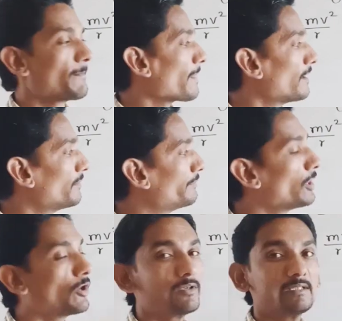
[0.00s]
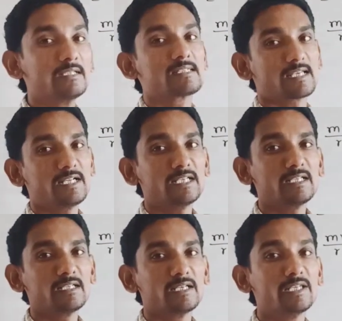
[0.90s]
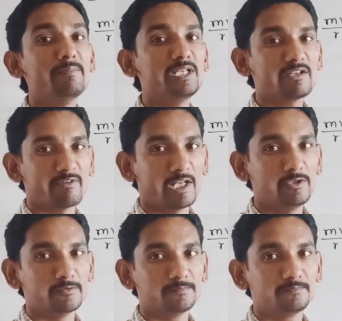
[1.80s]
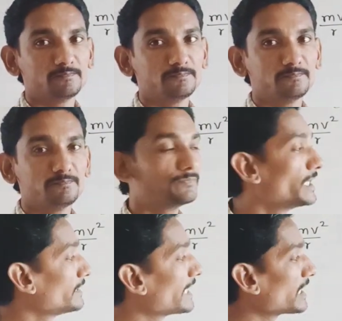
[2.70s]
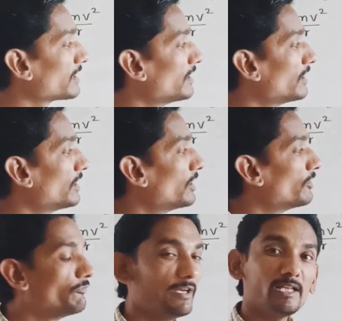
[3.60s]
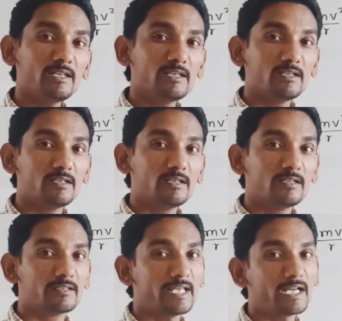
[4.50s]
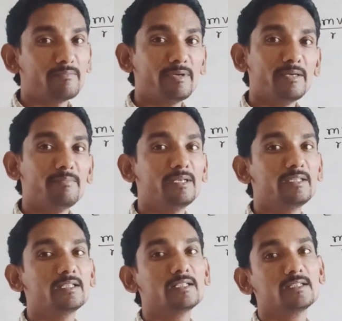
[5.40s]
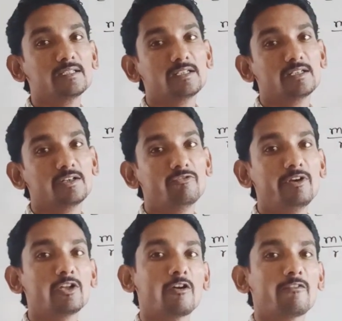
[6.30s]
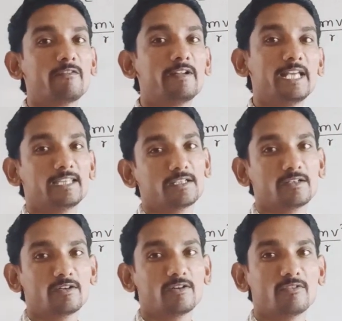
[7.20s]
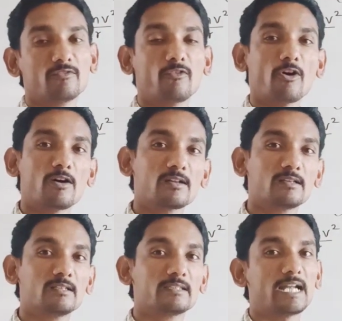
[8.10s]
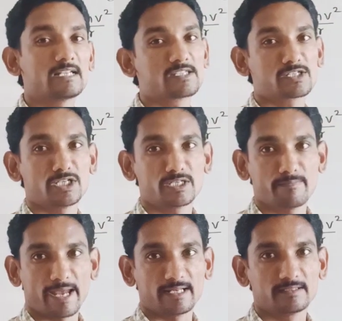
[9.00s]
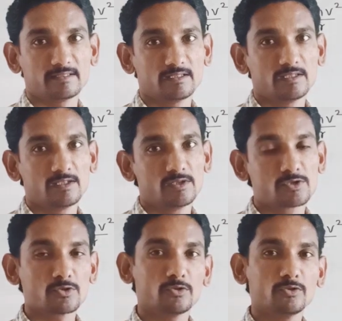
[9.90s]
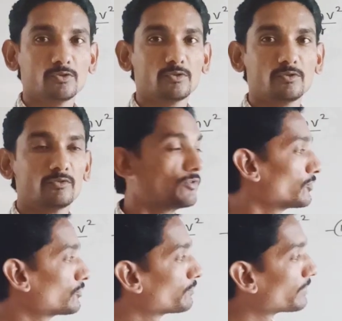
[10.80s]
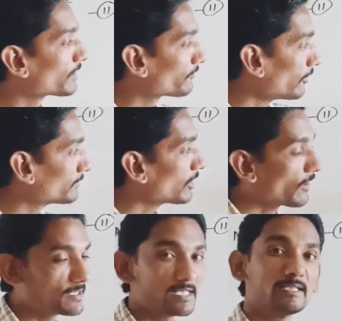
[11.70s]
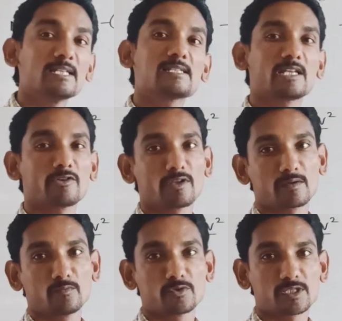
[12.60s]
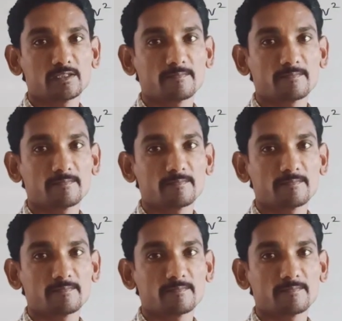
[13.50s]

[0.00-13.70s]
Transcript: beyond a certain limiting value, then that may be the wheel of death for that stuntman. So to perform the horizontal circular motion,